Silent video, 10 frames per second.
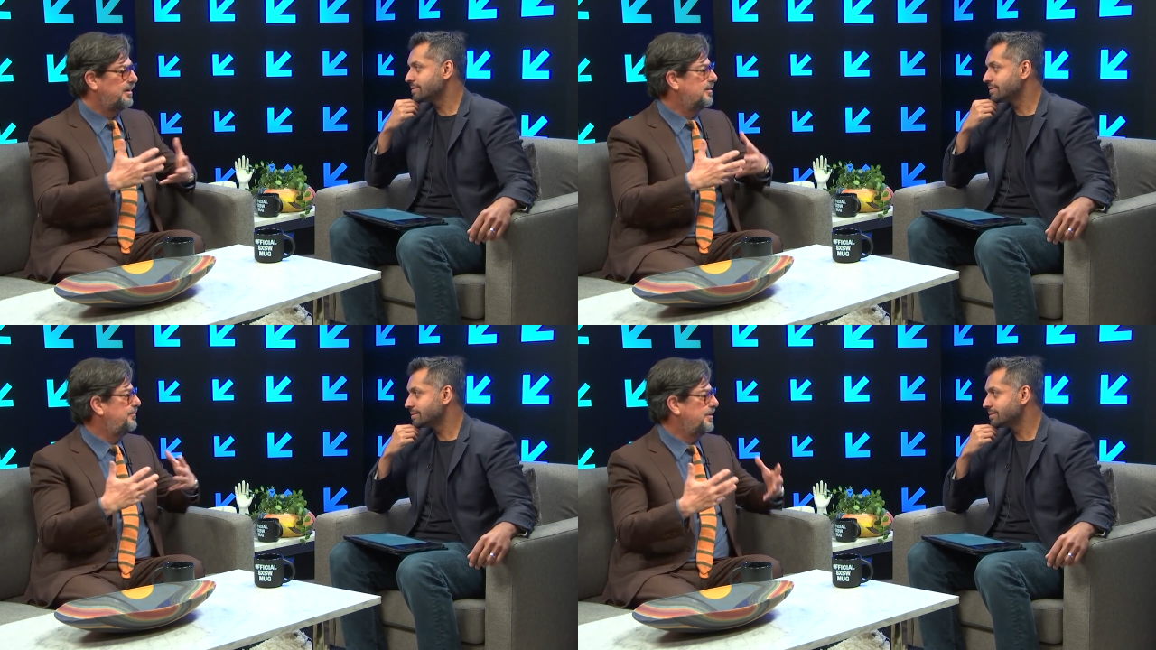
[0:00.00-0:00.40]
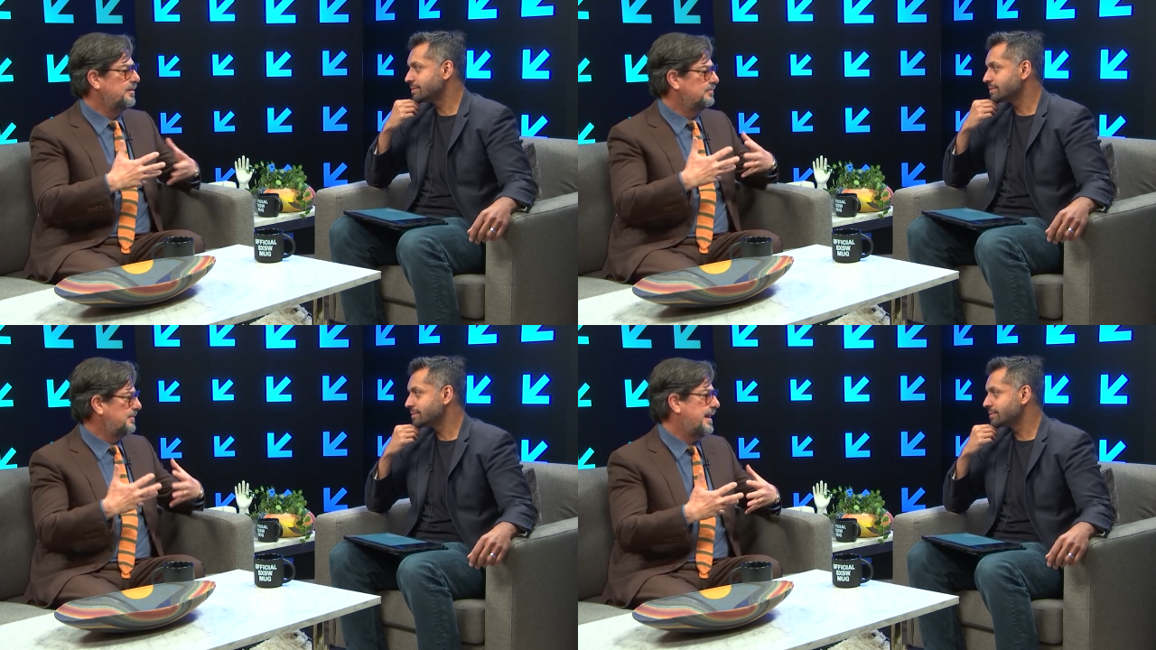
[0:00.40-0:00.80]
Speaker 1: have been
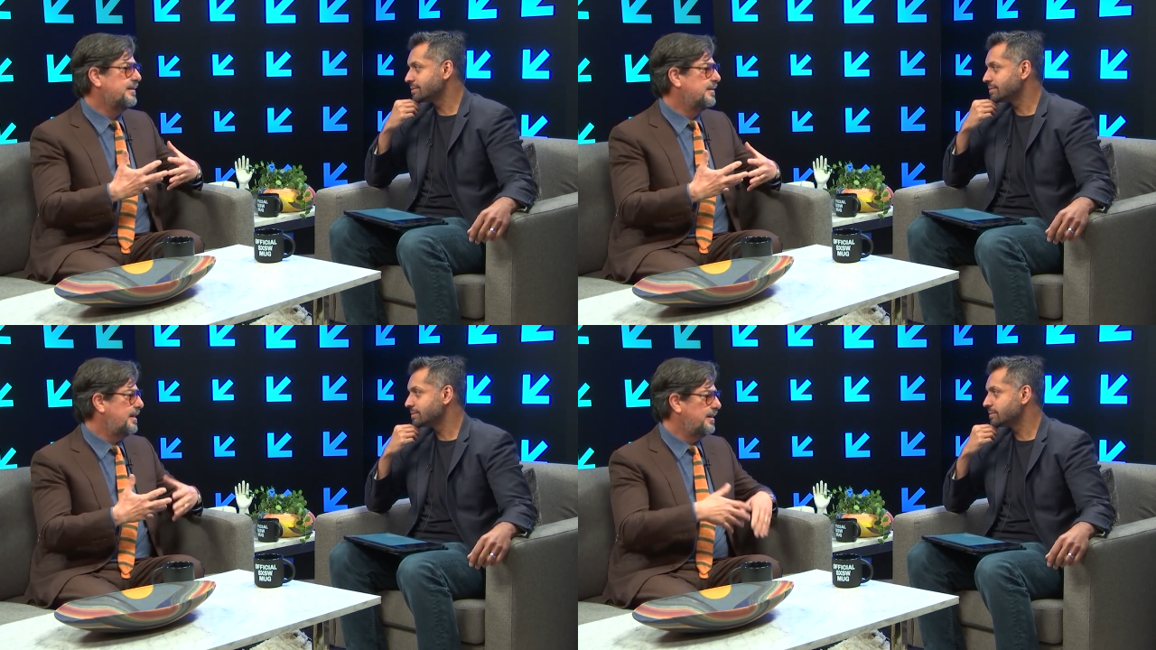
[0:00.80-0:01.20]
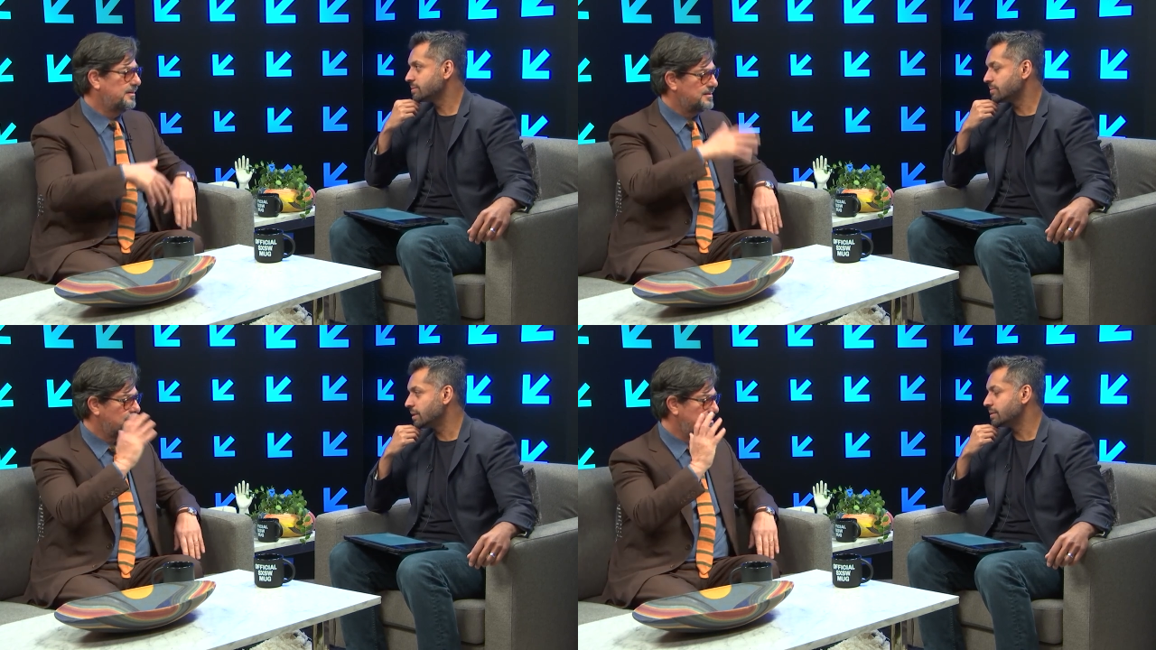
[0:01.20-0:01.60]
hand in hand since
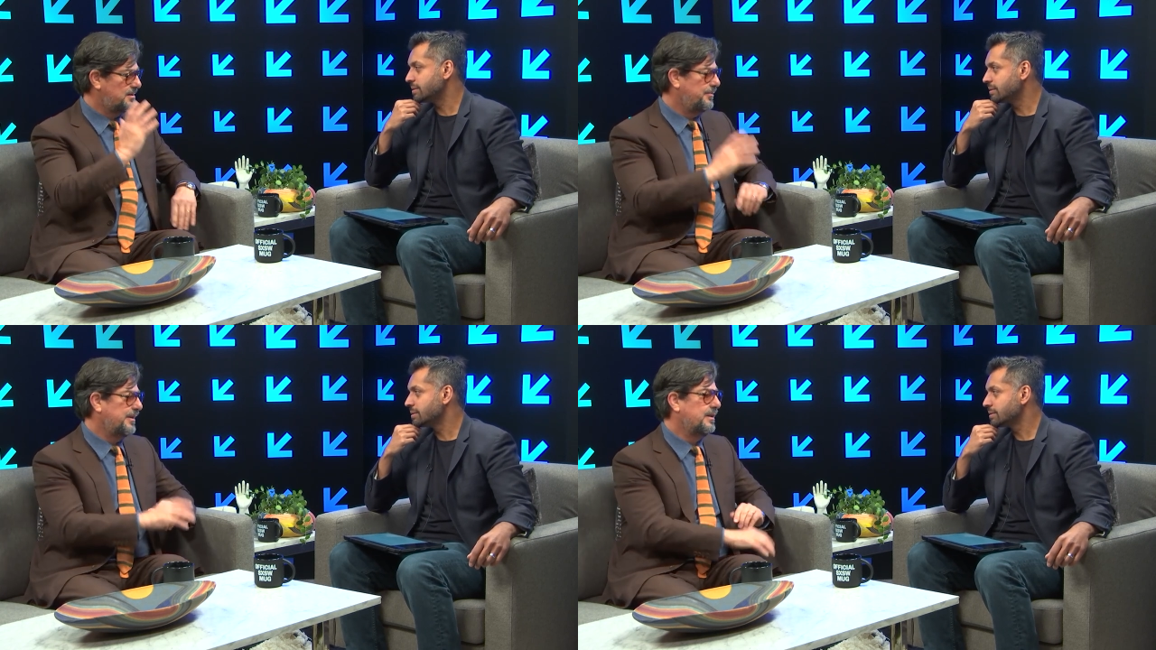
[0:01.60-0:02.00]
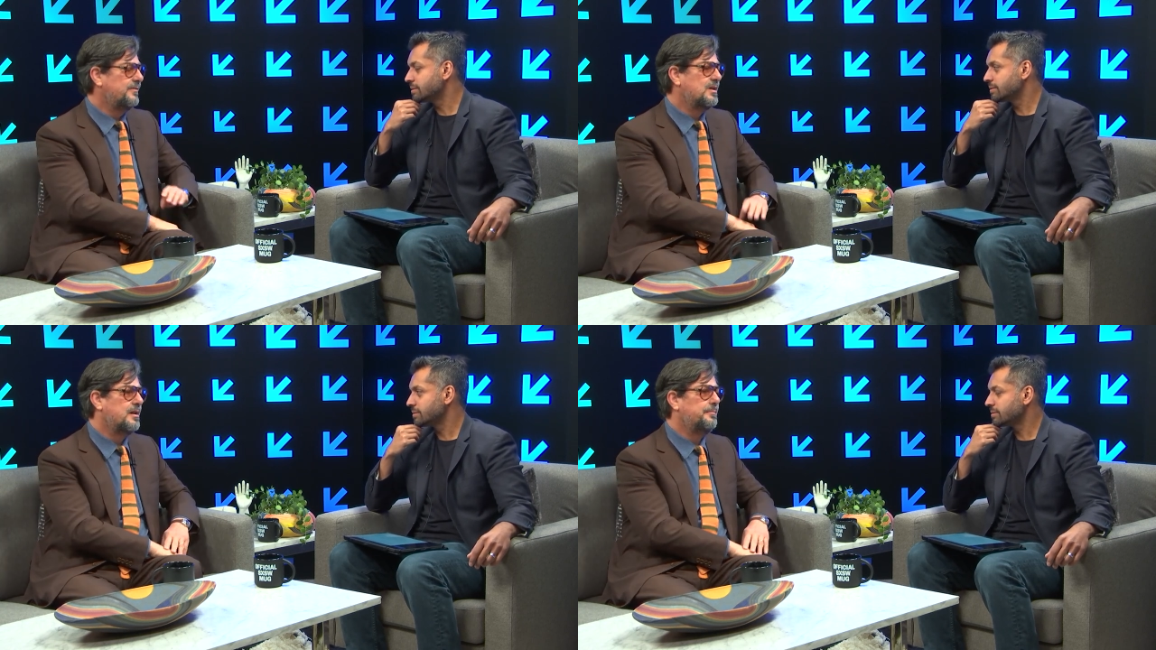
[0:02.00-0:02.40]
right. the beginning of
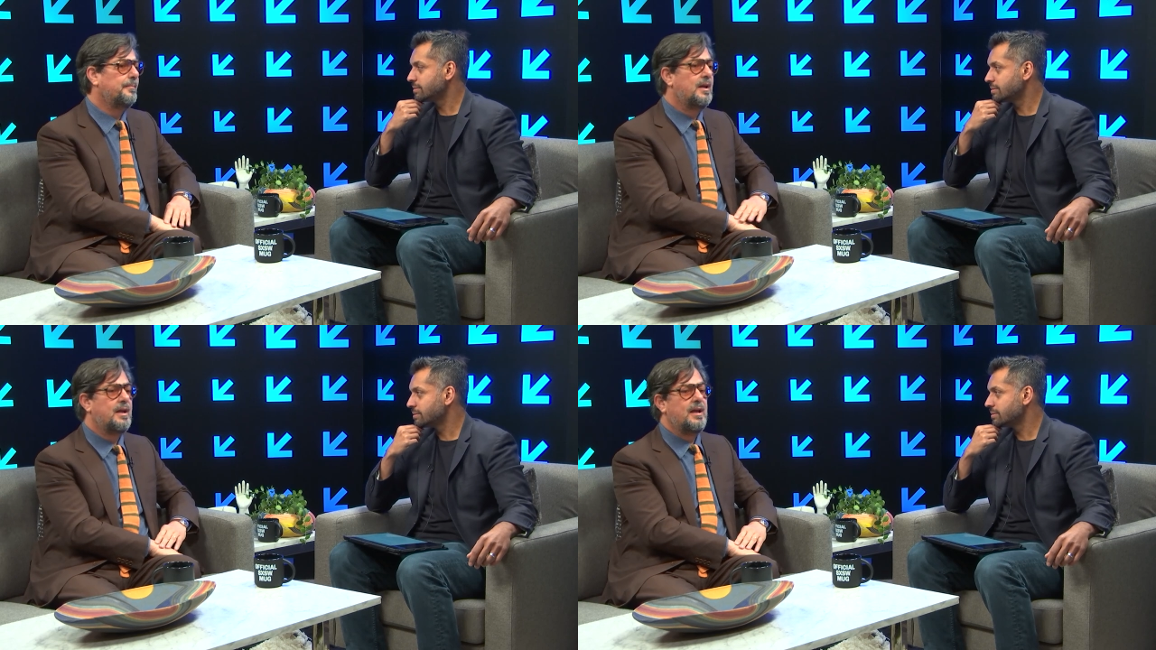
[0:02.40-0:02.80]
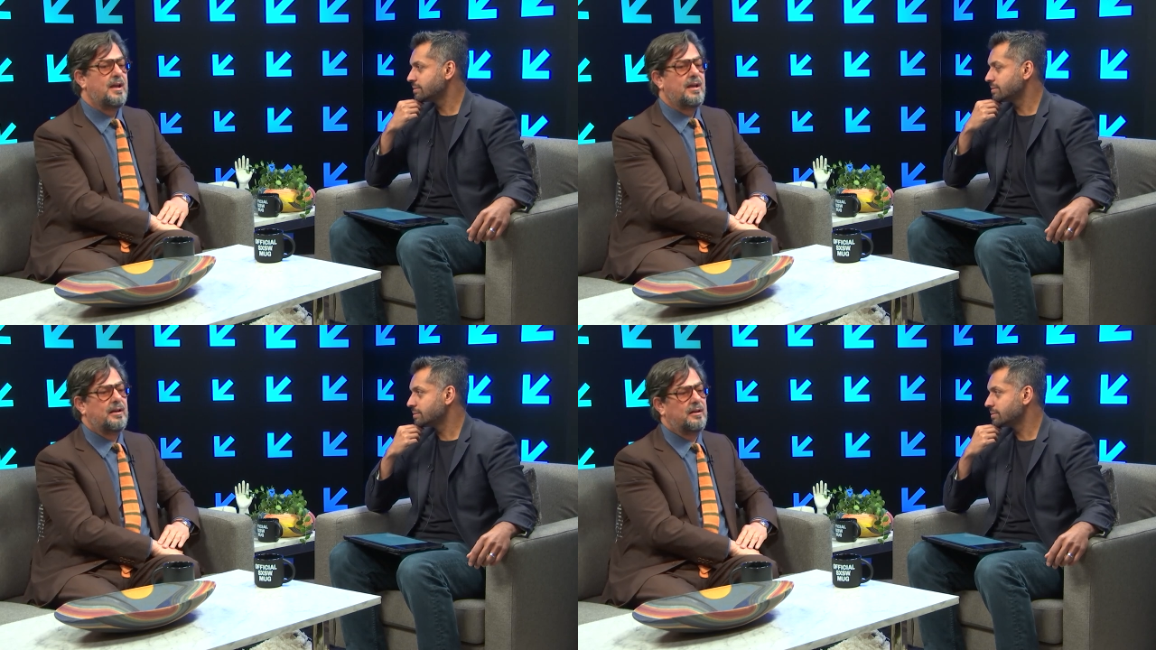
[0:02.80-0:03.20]
time
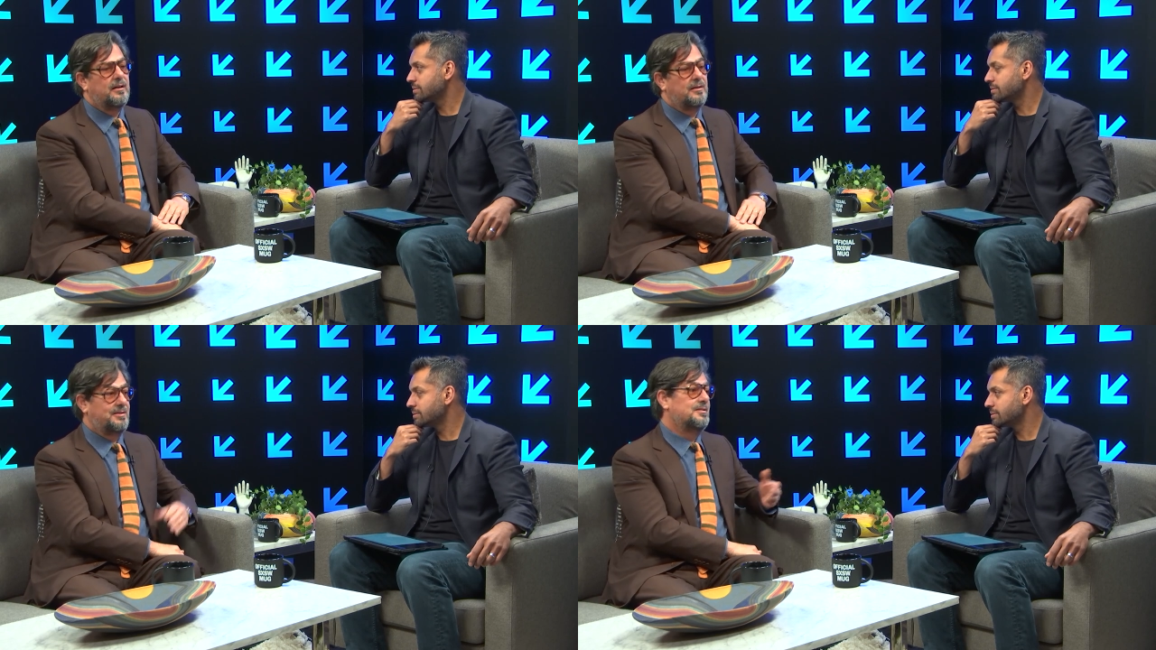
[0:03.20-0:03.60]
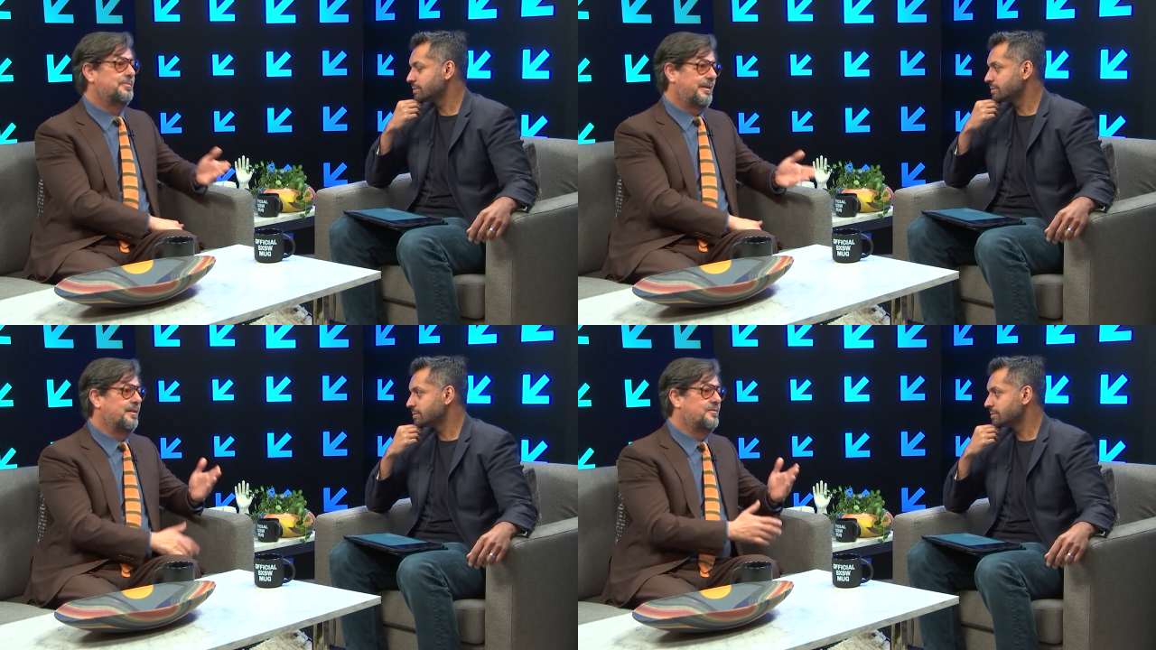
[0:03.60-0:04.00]
uh, since the beginning
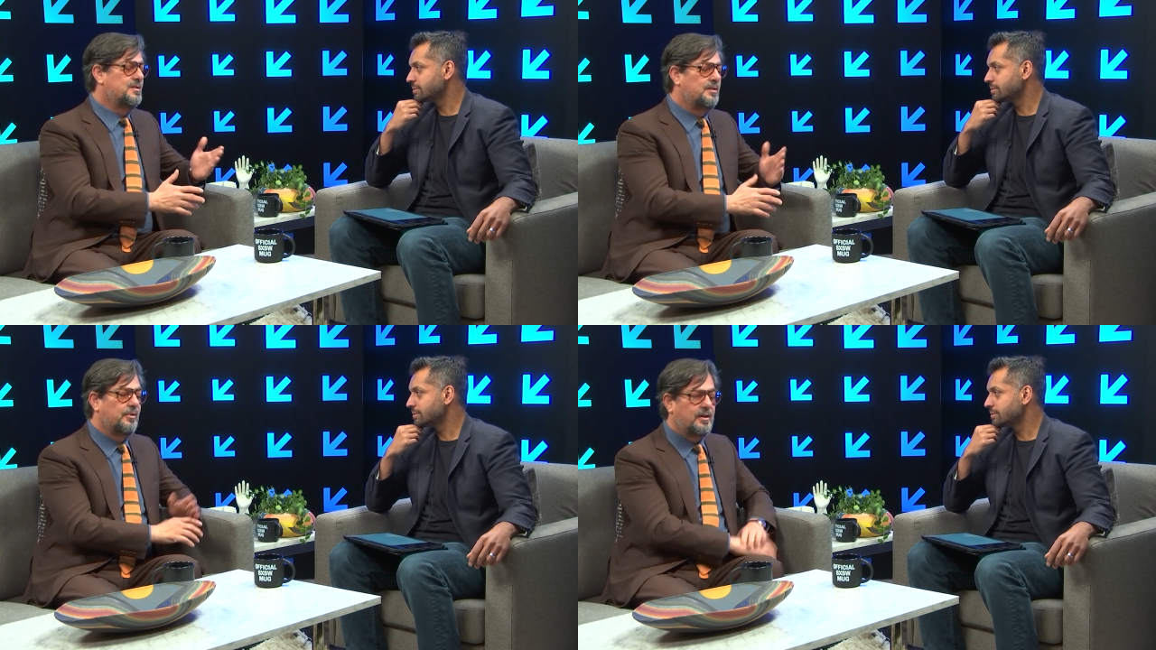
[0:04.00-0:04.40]
of cinema.